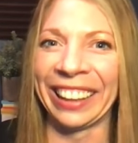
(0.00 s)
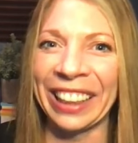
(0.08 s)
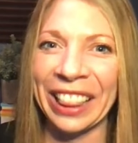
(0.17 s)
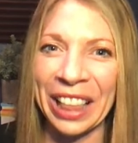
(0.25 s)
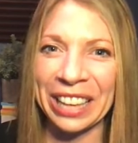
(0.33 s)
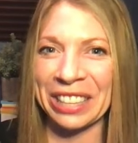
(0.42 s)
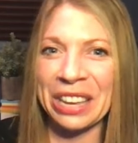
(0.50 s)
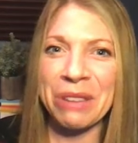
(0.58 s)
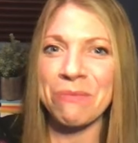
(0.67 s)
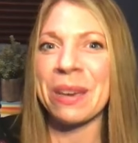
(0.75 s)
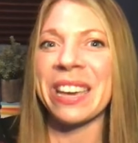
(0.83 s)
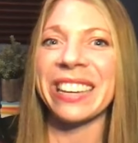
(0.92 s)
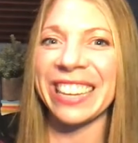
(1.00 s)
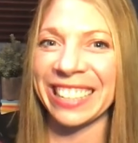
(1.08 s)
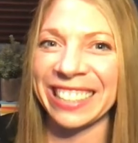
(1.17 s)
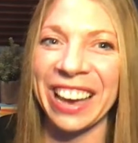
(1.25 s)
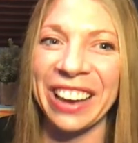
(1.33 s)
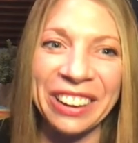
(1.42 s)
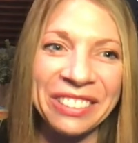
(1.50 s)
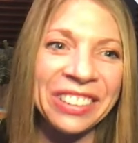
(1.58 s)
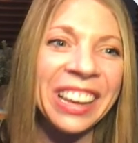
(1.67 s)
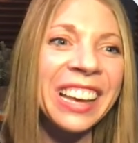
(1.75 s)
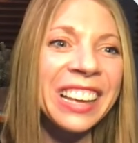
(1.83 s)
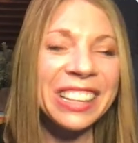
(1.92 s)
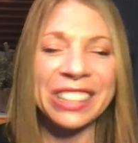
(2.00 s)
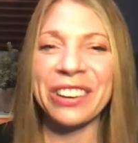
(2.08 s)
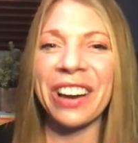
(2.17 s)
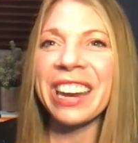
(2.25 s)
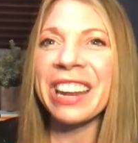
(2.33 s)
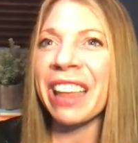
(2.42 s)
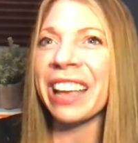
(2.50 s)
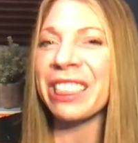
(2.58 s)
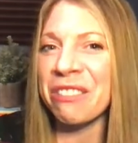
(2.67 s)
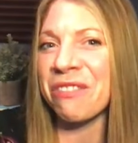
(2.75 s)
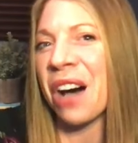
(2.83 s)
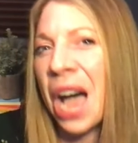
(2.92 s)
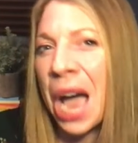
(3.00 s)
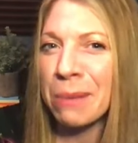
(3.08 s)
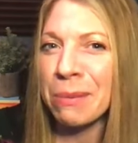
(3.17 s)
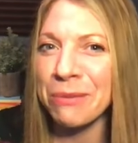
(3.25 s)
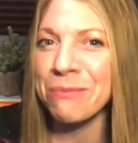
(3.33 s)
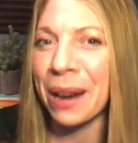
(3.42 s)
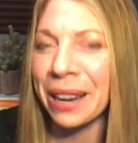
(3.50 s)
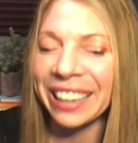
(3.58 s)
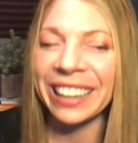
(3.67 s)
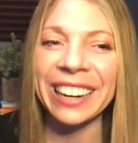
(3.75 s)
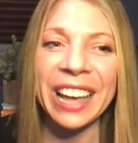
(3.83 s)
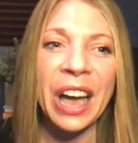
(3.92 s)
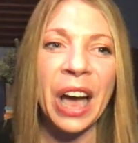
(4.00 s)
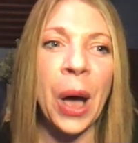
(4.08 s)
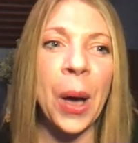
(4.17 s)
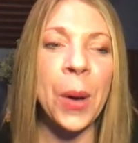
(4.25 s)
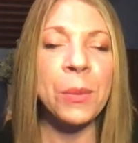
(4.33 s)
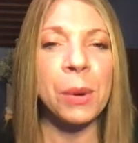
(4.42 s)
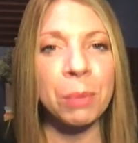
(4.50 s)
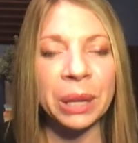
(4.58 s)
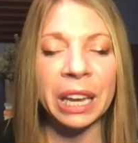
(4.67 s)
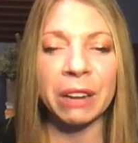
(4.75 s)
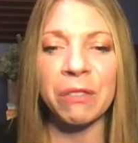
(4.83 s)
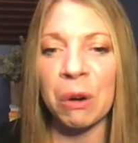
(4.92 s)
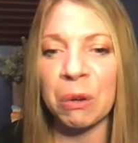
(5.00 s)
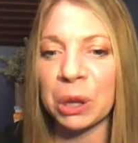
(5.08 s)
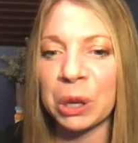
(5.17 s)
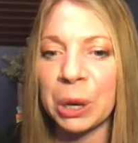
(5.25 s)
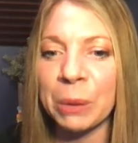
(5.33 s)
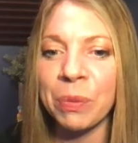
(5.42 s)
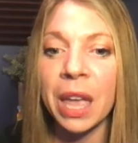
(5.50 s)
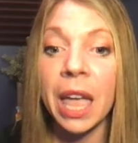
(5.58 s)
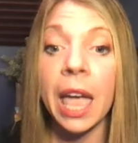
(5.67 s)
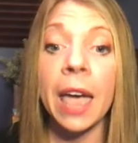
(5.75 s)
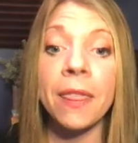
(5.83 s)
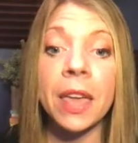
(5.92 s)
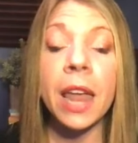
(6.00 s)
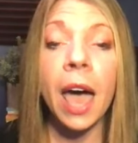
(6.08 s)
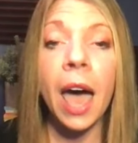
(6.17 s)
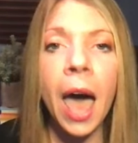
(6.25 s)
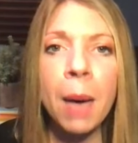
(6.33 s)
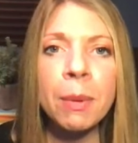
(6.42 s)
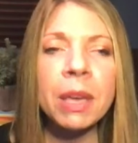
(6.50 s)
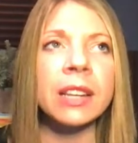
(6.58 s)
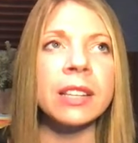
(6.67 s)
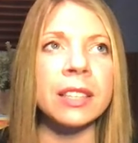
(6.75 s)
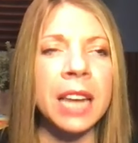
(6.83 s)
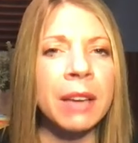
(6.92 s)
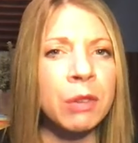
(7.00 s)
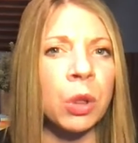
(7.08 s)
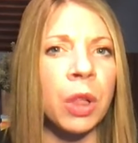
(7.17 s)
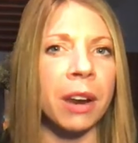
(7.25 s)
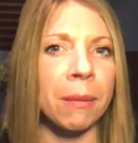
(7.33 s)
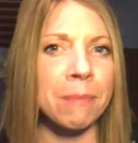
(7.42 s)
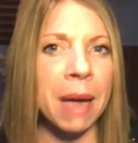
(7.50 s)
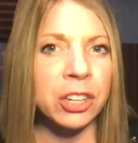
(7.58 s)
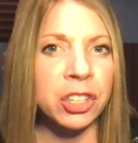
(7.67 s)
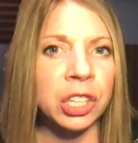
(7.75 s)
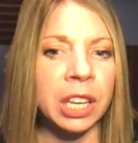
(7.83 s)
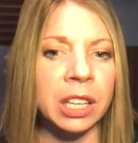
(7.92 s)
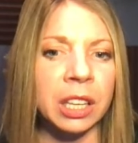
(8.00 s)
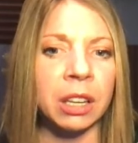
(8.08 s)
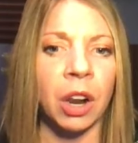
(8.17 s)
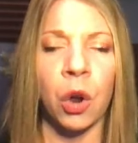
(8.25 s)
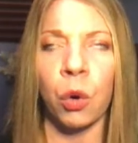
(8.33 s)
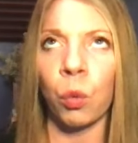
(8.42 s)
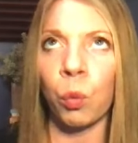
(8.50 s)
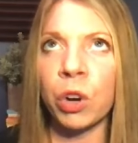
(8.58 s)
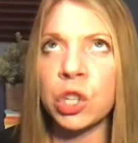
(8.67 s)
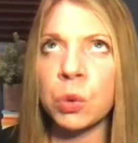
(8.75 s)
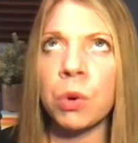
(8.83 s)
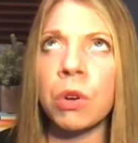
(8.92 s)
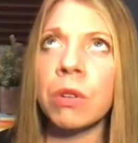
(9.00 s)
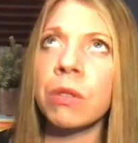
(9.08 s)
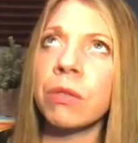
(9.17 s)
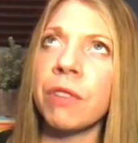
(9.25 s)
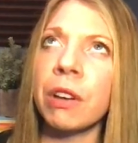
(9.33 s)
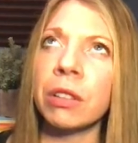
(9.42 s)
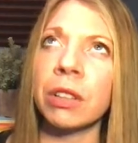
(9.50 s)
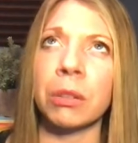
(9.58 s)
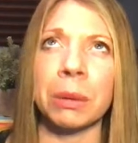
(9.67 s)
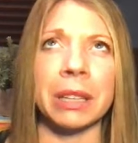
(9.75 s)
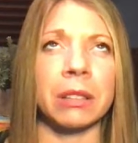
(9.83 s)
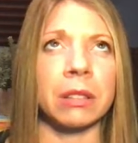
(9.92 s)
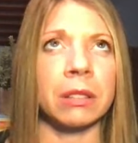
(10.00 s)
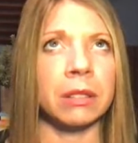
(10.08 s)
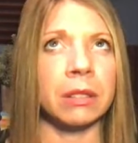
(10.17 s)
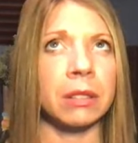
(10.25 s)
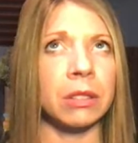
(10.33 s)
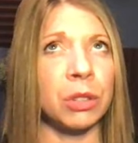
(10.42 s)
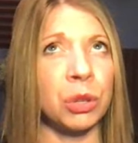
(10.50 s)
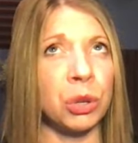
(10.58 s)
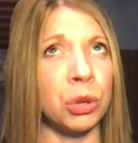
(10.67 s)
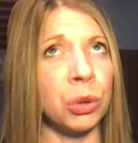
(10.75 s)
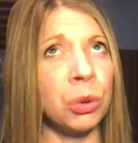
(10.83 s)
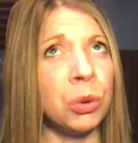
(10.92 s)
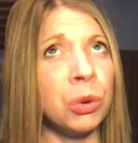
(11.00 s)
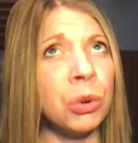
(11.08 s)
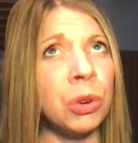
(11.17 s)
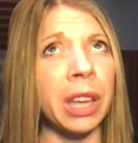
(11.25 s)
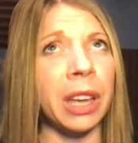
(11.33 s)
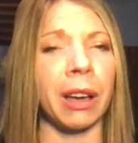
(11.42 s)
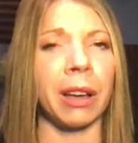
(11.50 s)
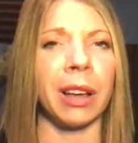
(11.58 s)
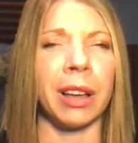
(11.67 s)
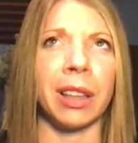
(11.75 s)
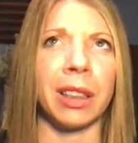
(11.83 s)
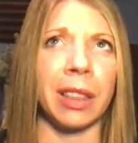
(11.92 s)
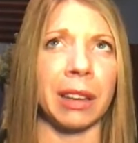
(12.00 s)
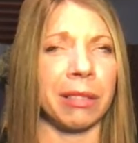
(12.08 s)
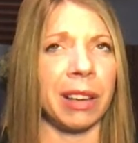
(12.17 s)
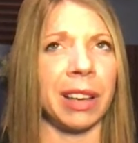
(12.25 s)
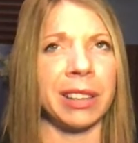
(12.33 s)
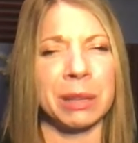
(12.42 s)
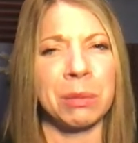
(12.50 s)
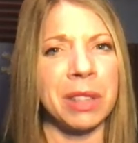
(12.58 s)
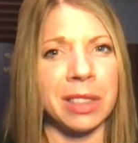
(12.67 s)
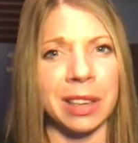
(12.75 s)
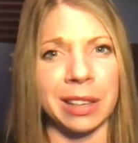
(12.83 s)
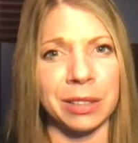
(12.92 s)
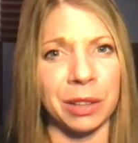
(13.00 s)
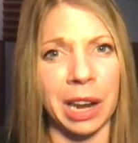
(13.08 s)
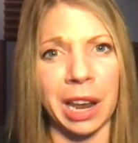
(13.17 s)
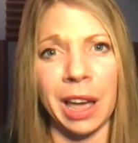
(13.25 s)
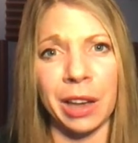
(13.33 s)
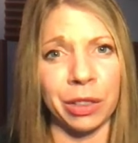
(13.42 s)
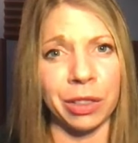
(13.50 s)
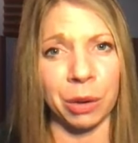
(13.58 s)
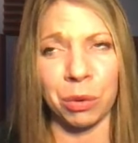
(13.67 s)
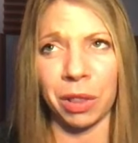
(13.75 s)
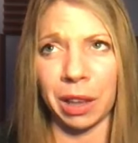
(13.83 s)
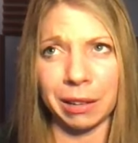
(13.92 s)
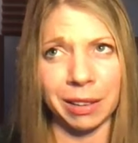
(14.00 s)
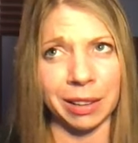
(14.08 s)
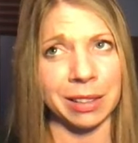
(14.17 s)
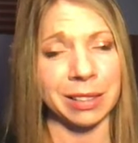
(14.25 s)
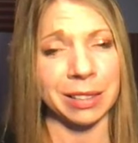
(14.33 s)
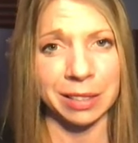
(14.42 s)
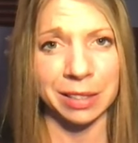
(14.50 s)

like something a pig eats out of. So I didn't like the vibe of bucket, but plan felt really good. And then habit doesn't have a whole lot of magic in it. Ritual felt a little bit too like some of the things that I had on there were like, no, this is not a